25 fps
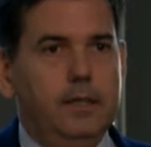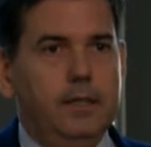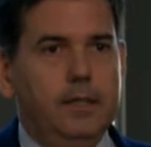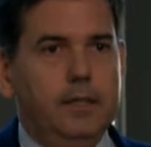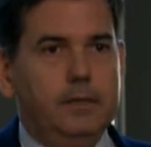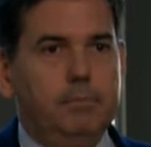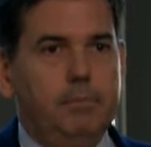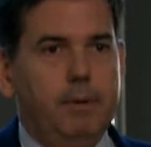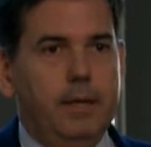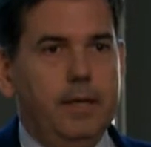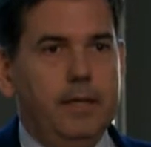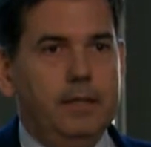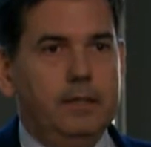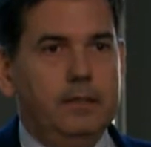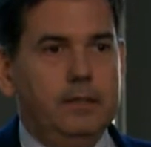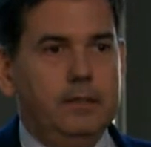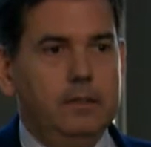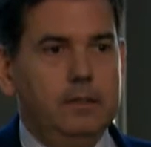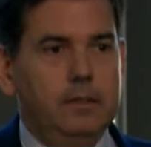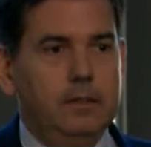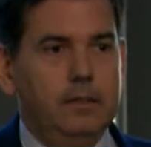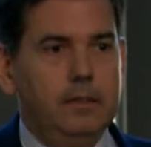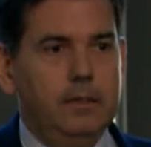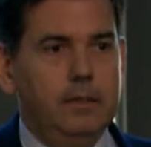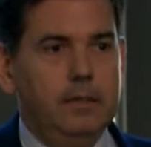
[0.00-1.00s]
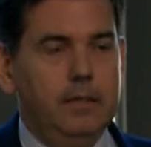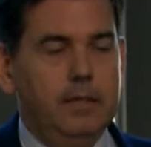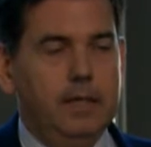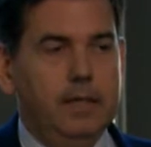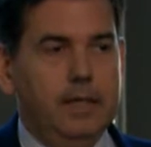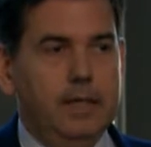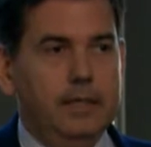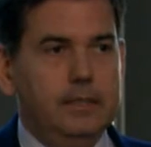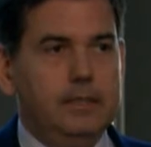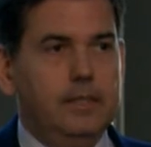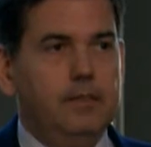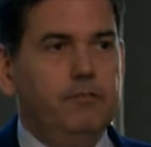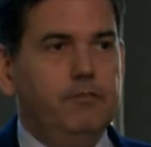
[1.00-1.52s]
Spain
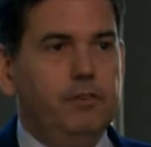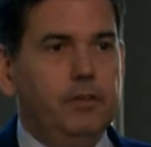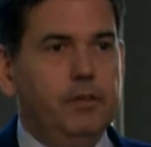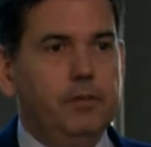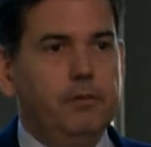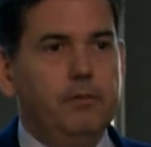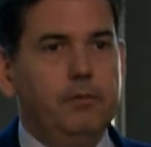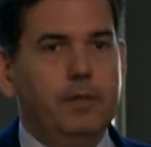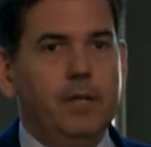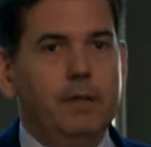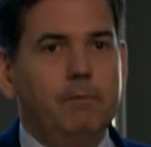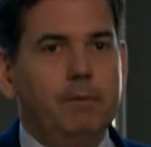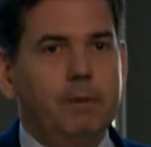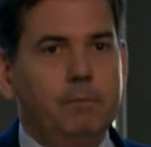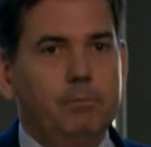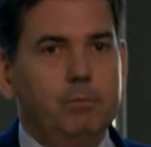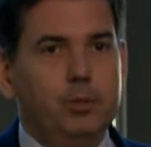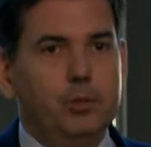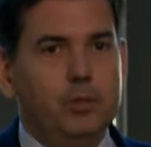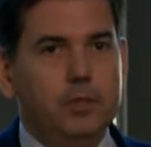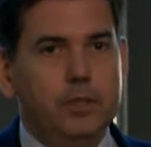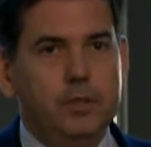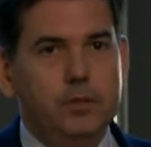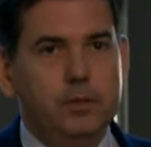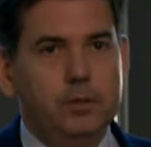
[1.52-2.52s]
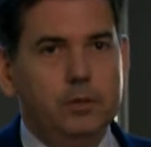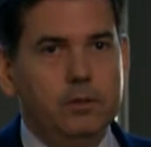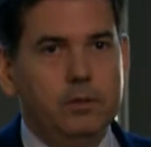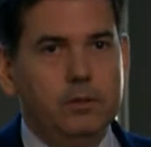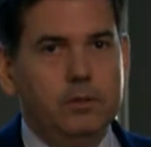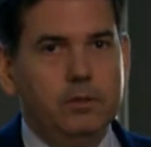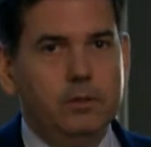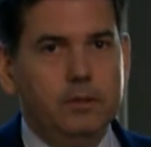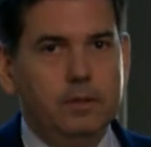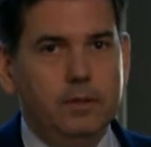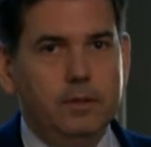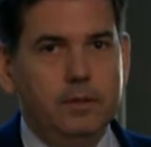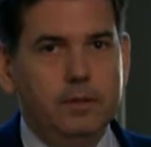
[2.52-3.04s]
has a very relevant
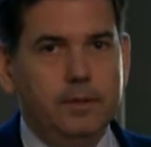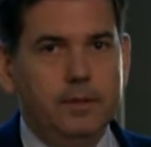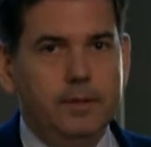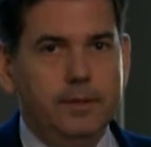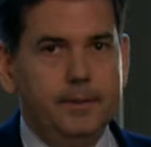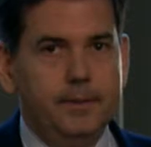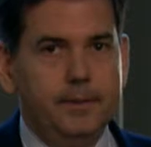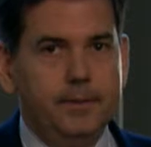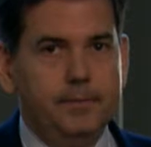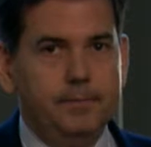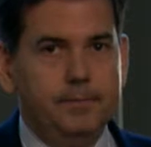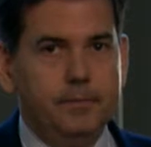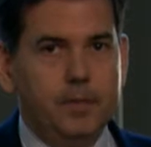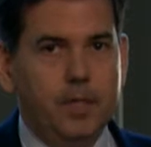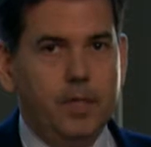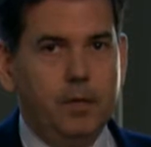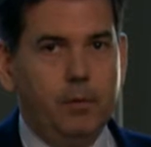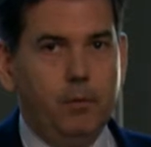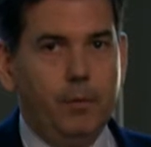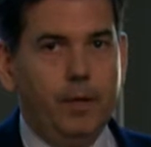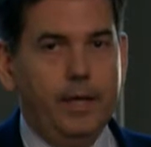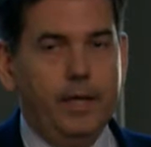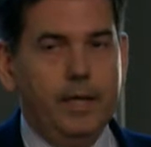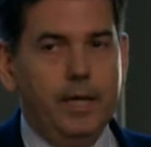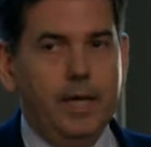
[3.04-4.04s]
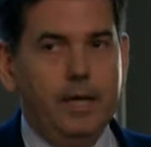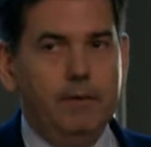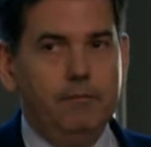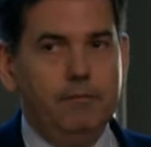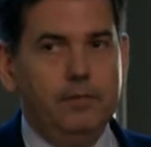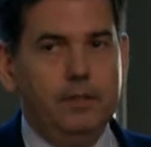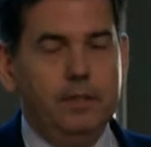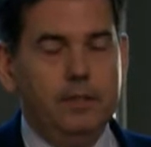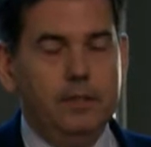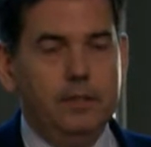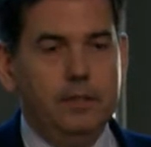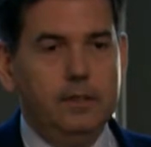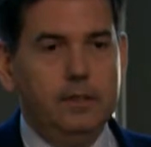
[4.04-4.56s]
position, and we have
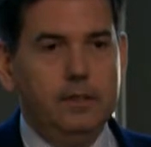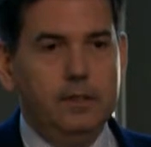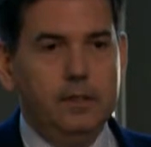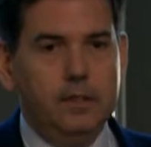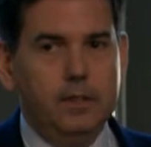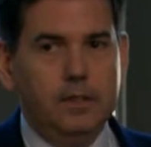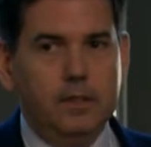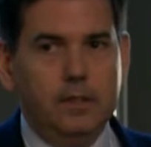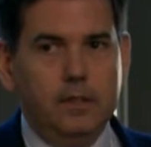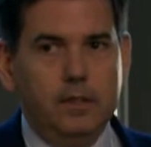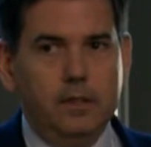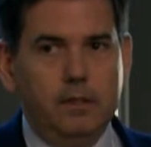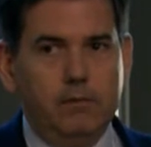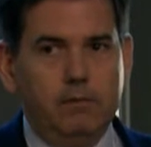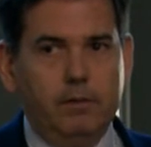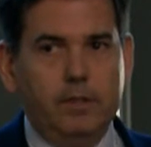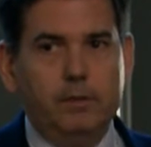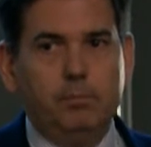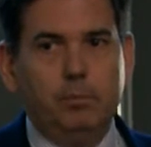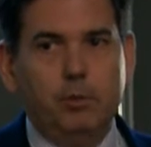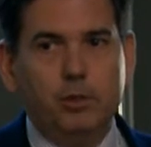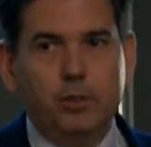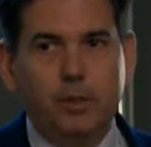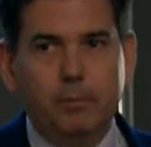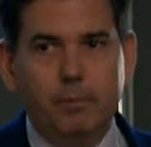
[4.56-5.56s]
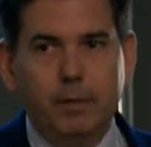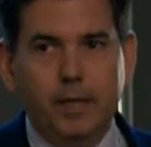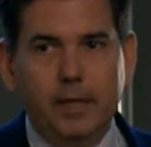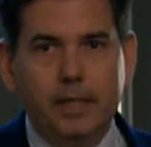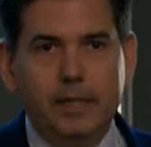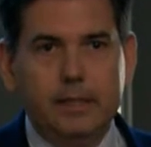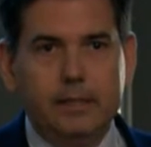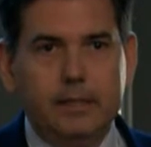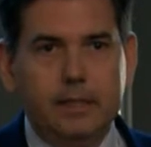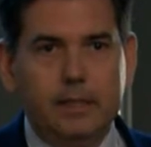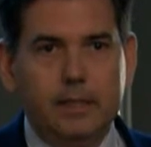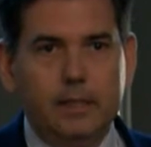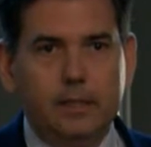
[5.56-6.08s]
the
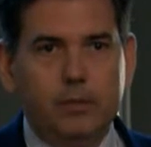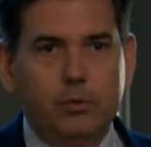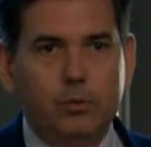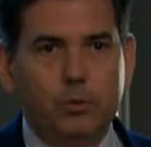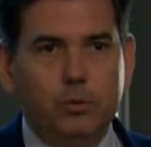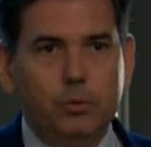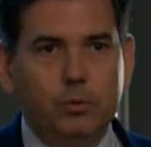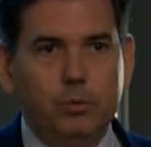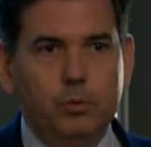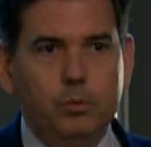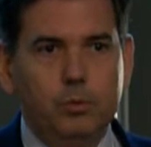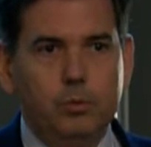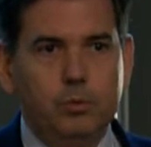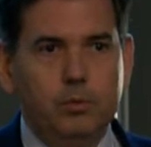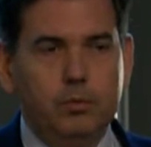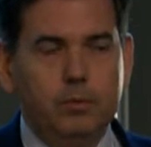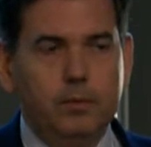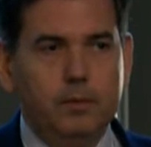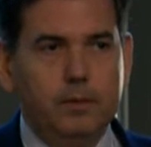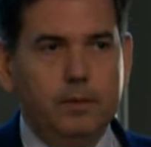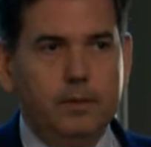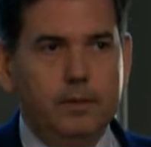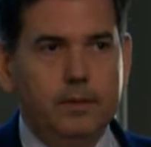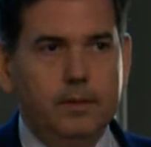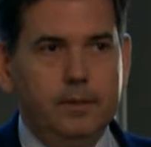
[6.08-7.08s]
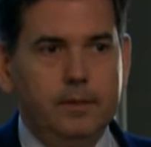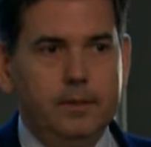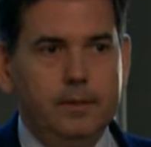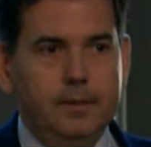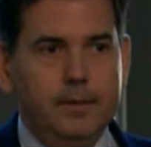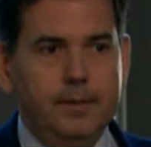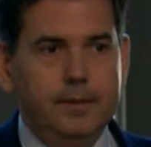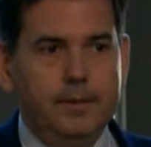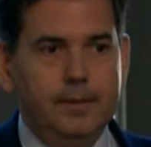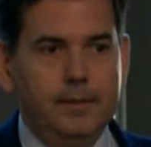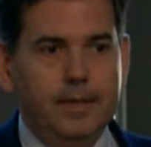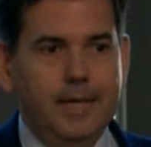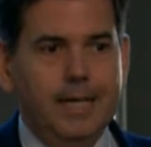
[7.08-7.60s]
responsibility to
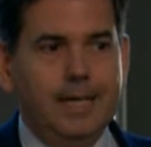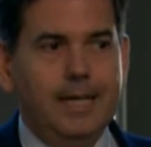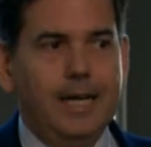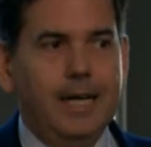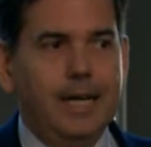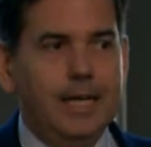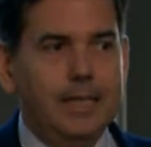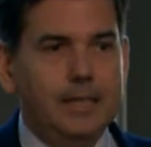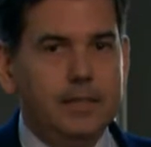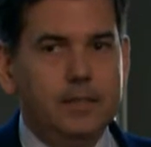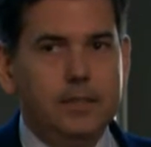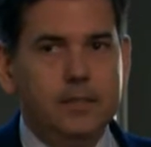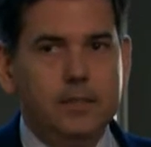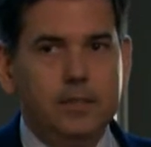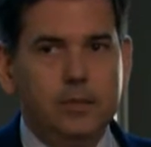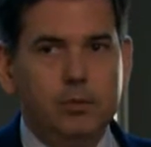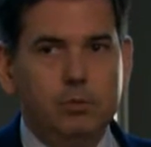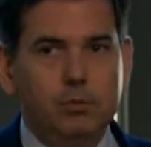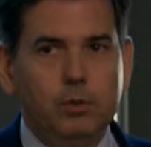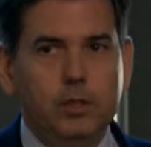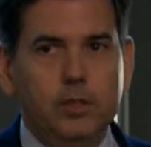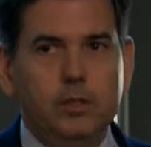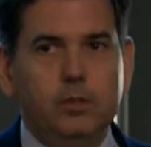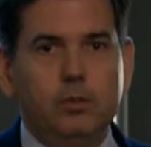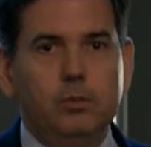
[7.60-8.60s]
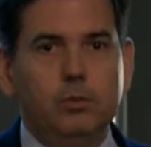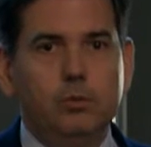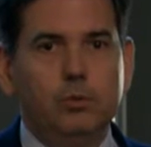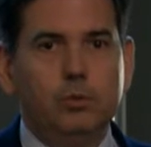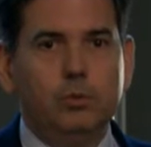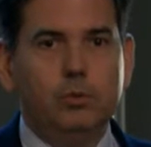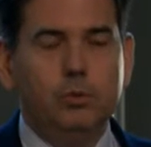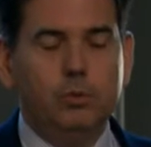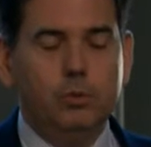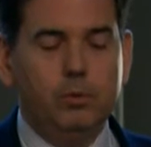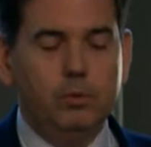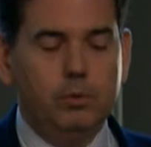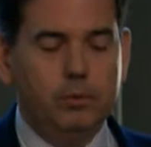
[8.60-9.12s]
analyze the situation,
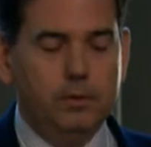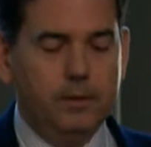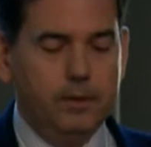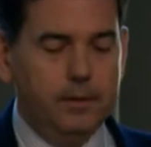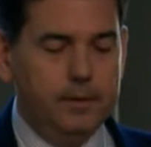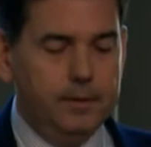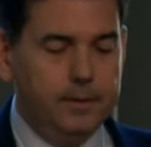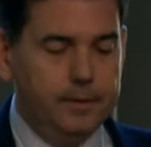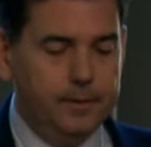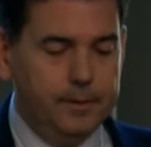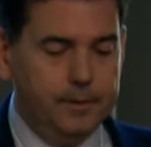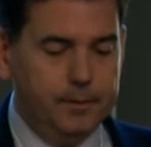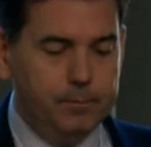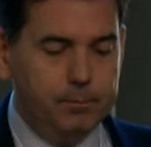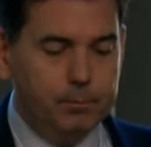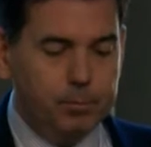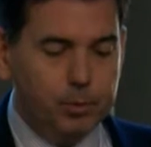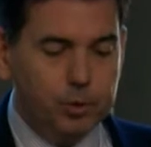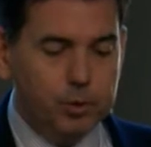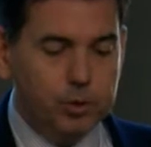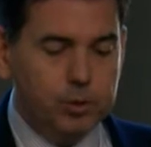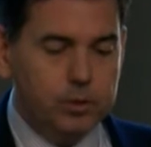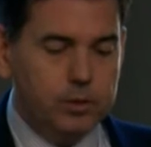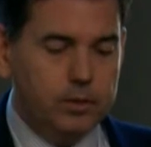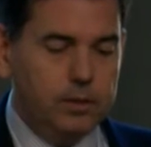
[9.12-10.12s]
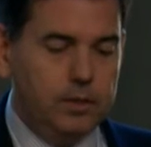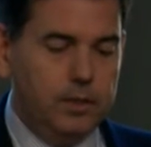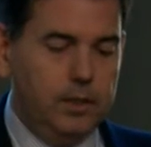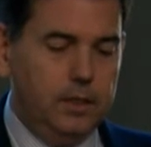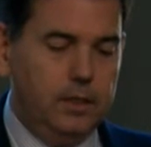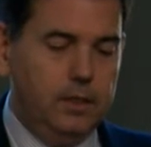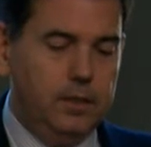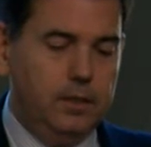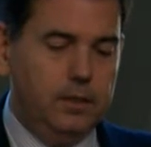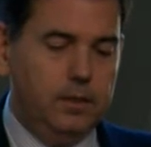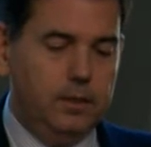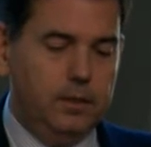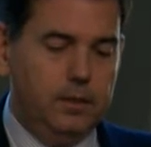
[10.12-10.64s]
to push
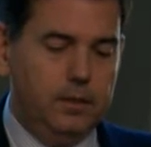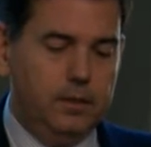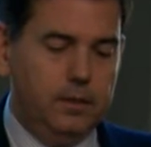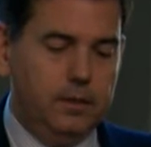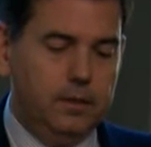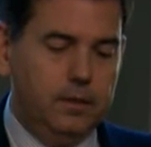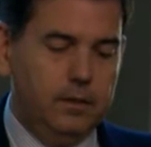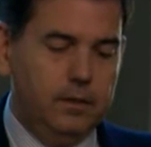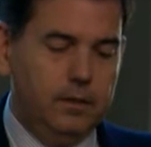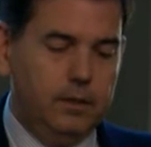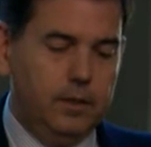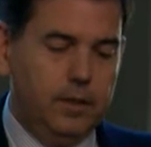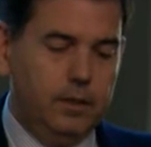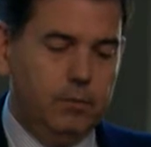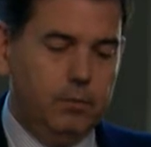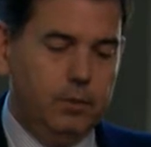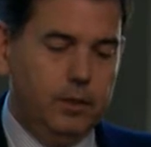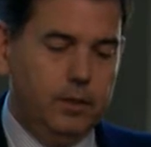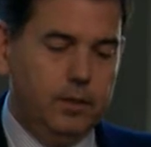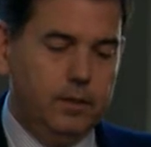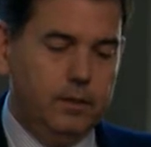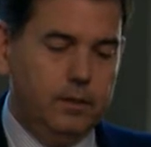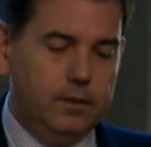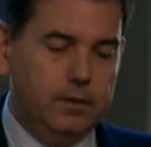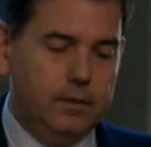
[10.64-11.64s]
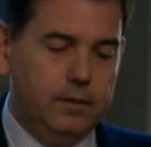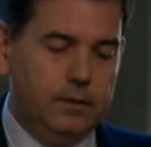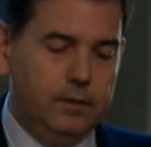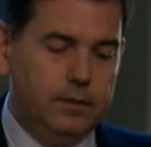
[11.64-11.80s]
our